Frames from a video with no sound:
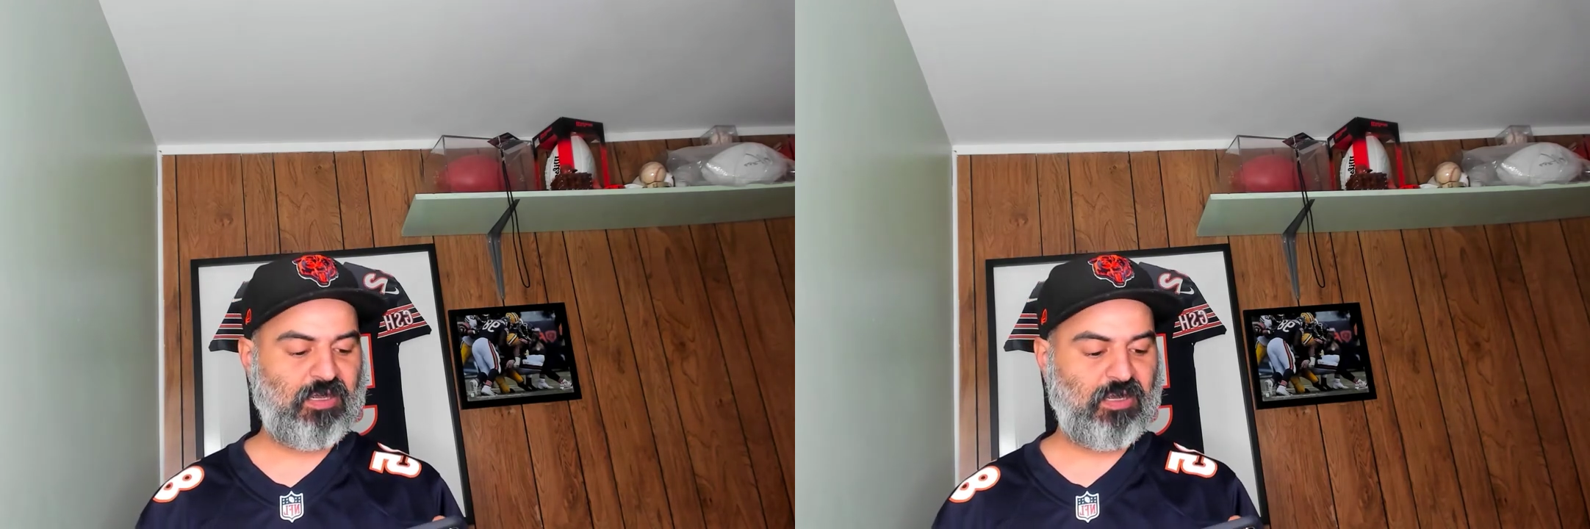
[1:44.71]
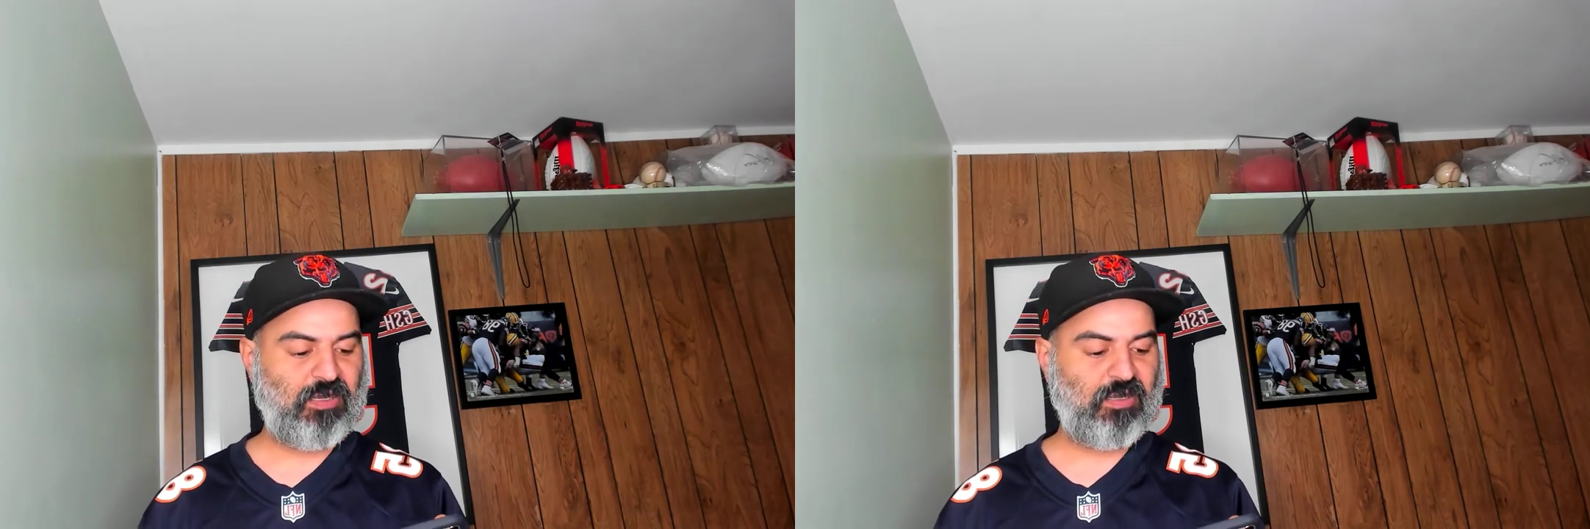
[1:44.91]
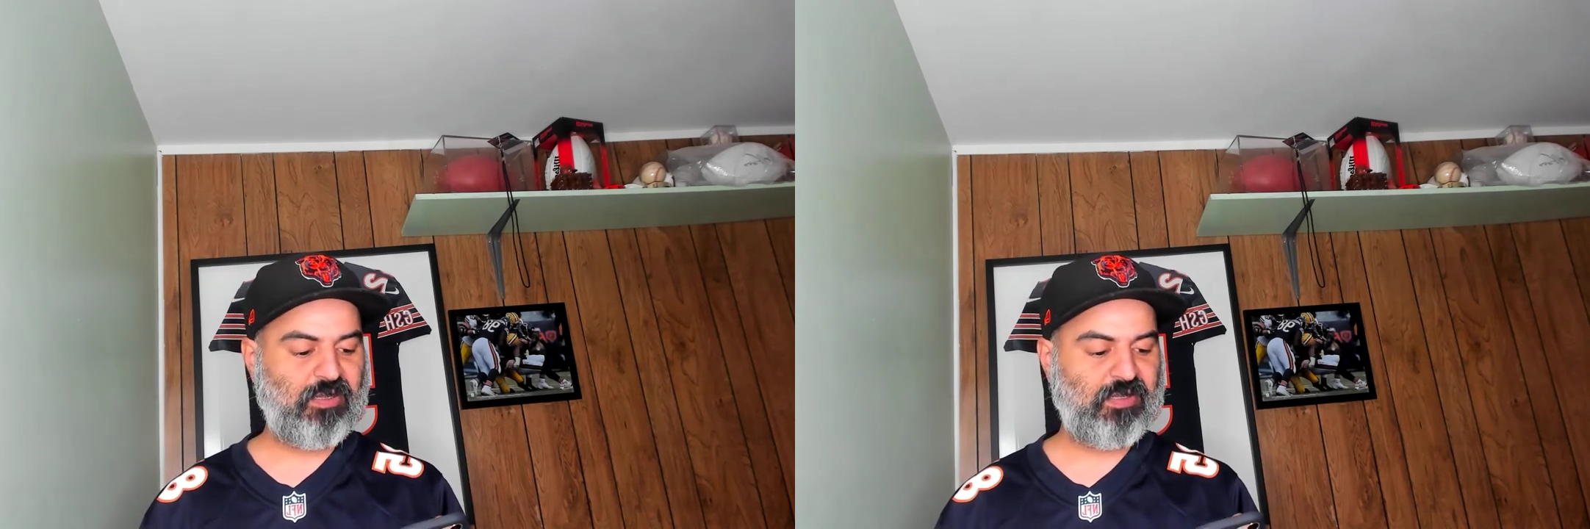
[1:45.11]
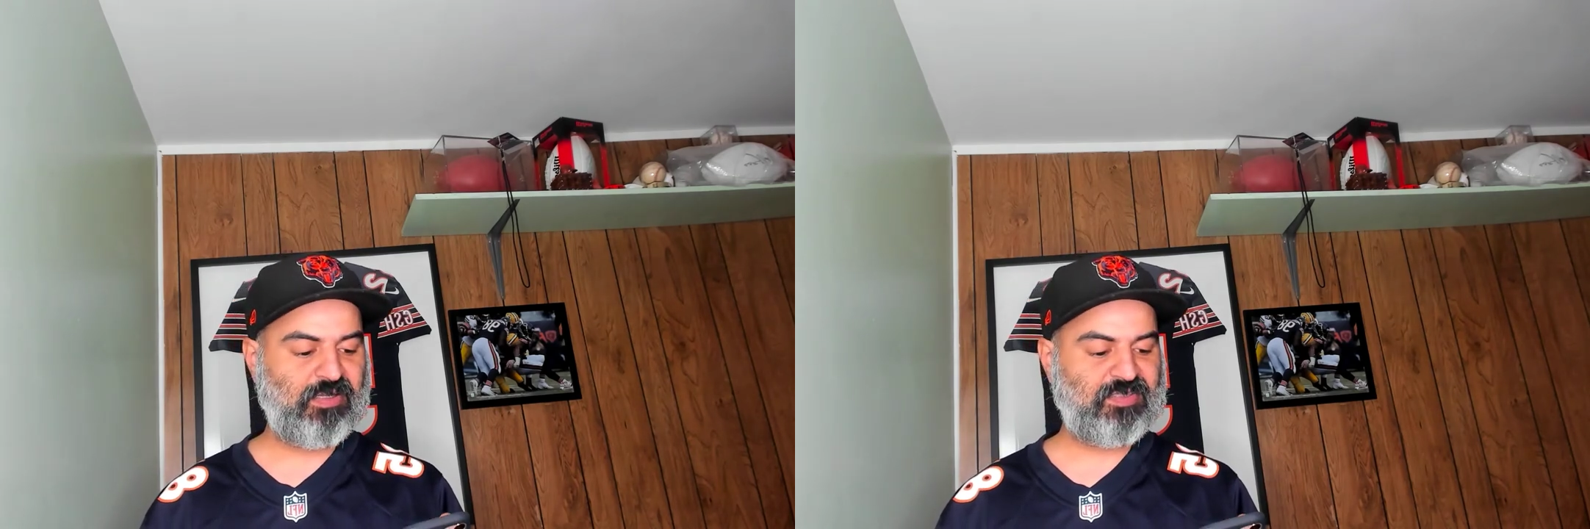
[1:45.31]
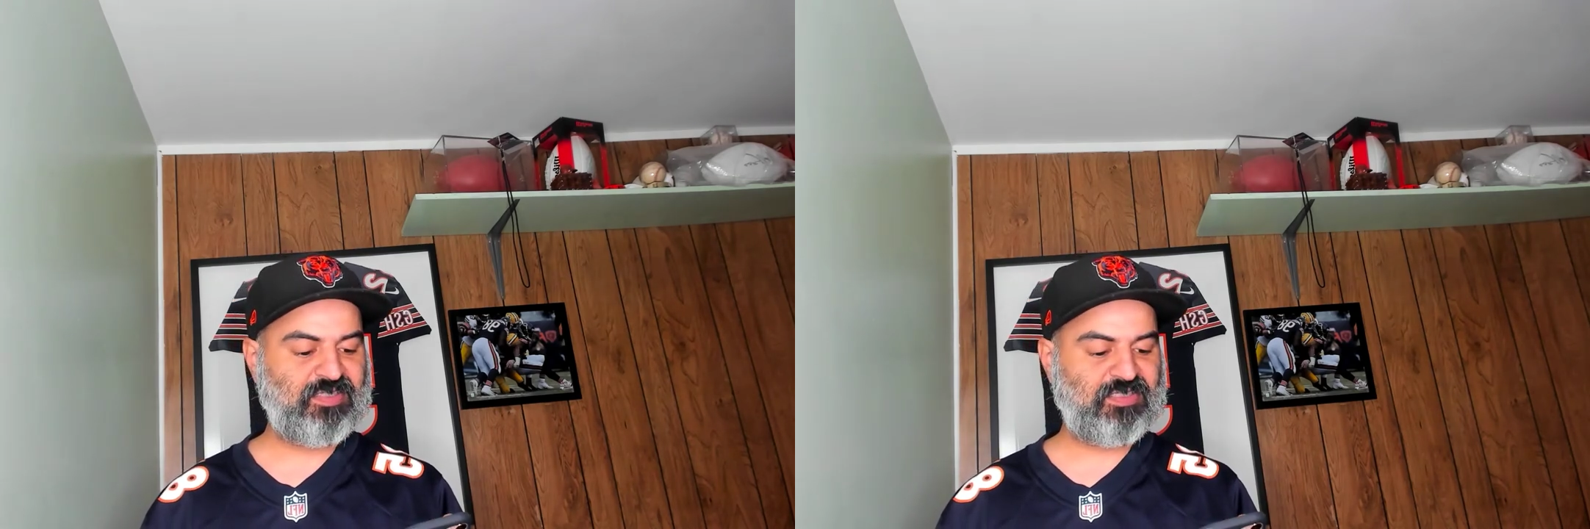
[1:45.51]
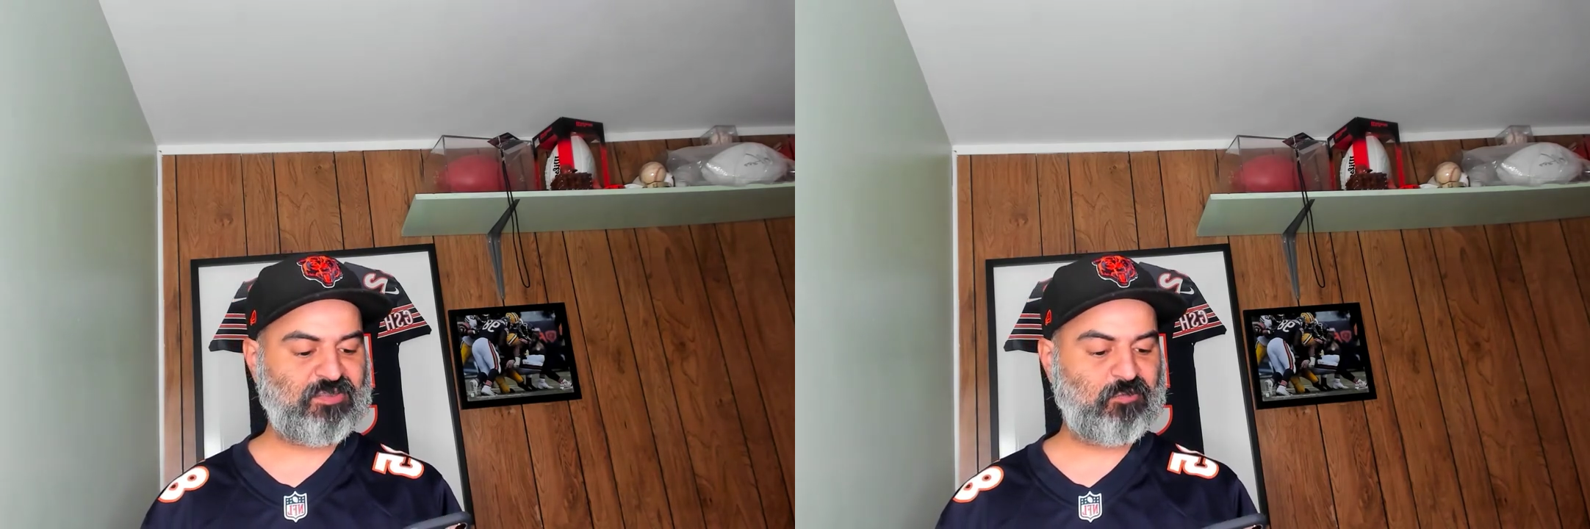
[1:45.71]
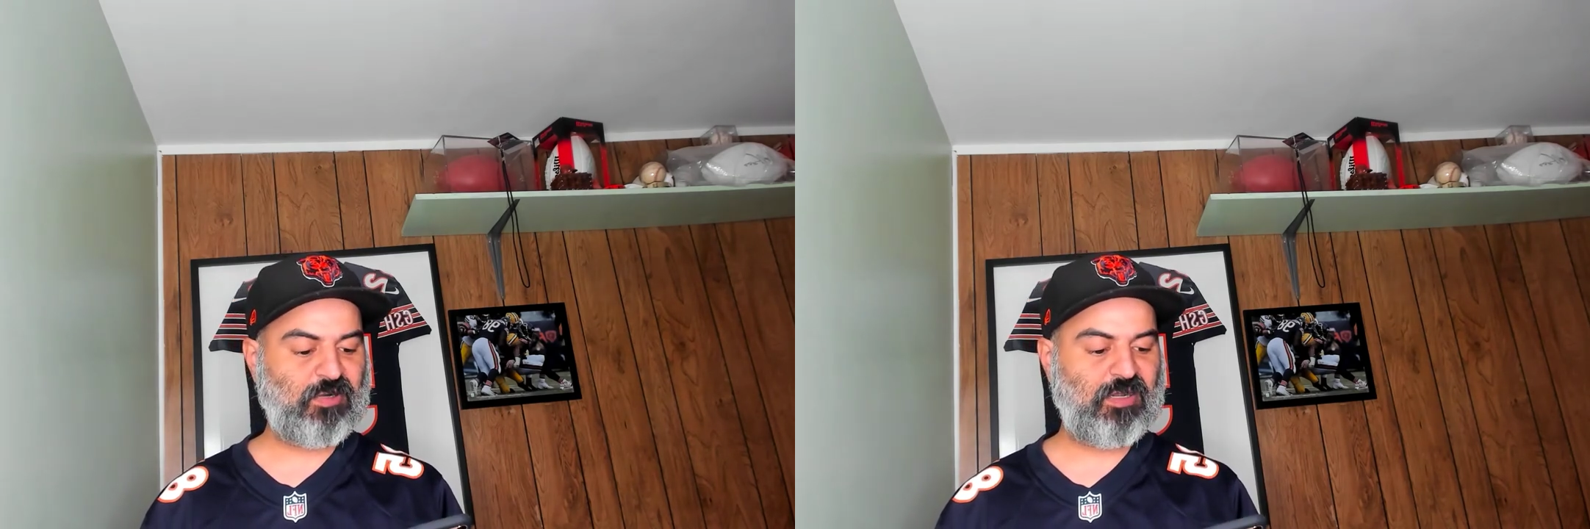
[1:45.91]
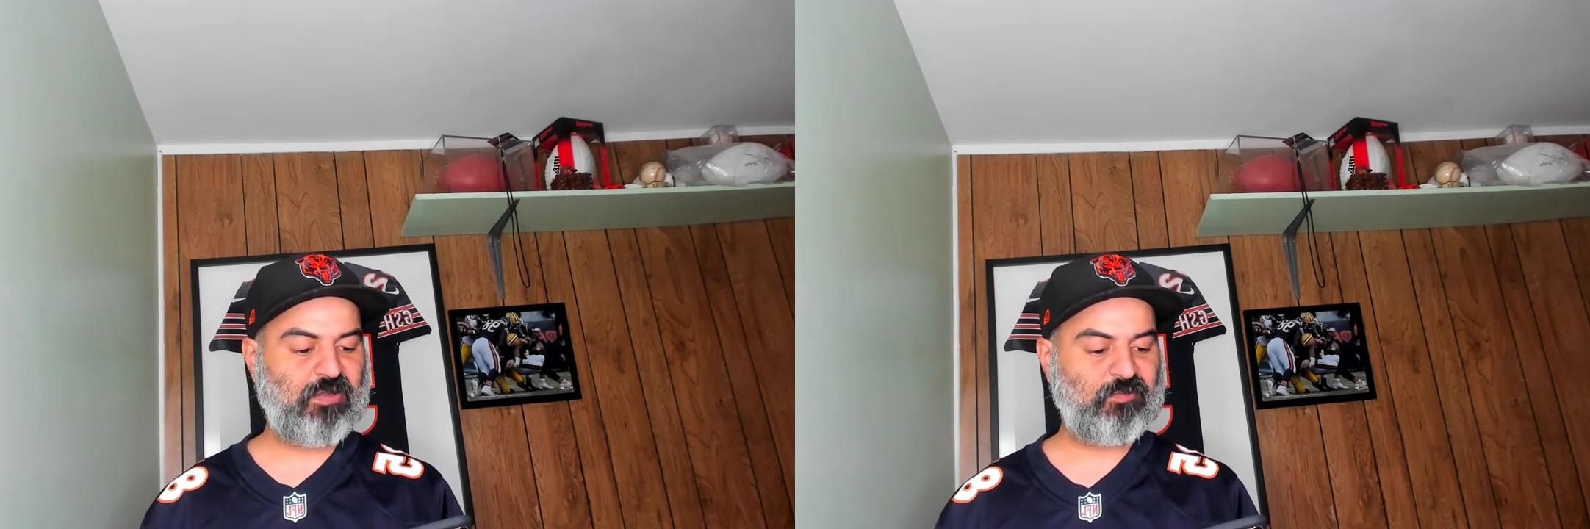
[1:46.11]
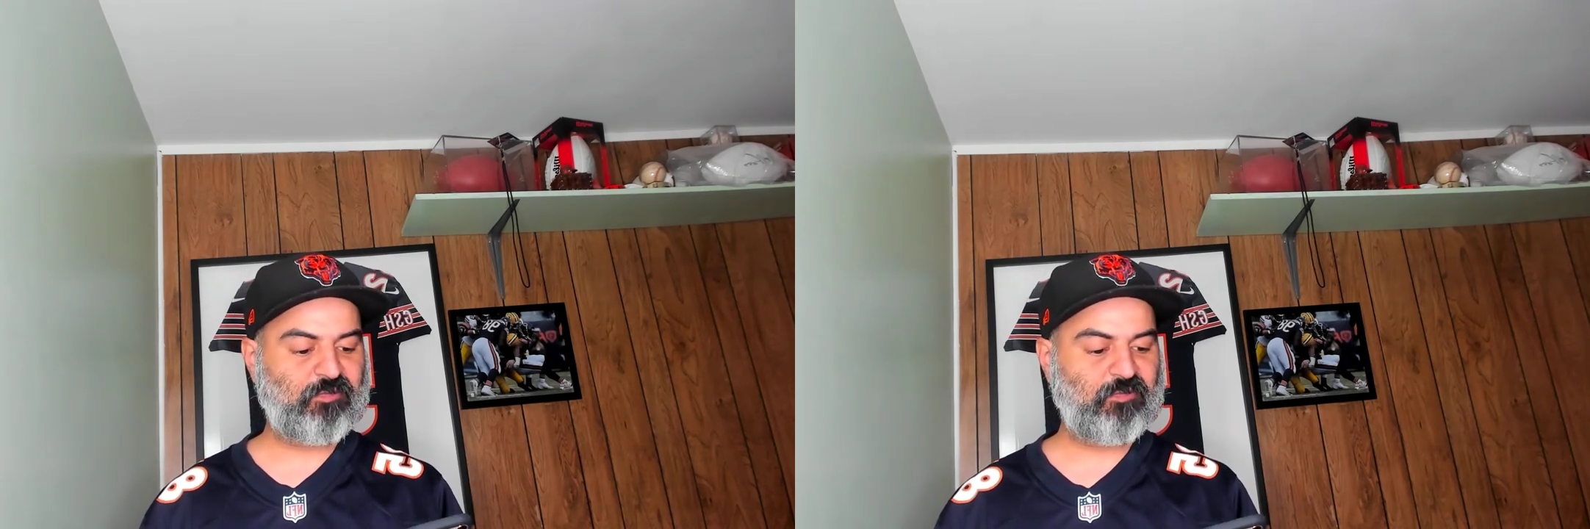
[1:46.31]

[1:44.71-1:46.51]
uh, in the sixth round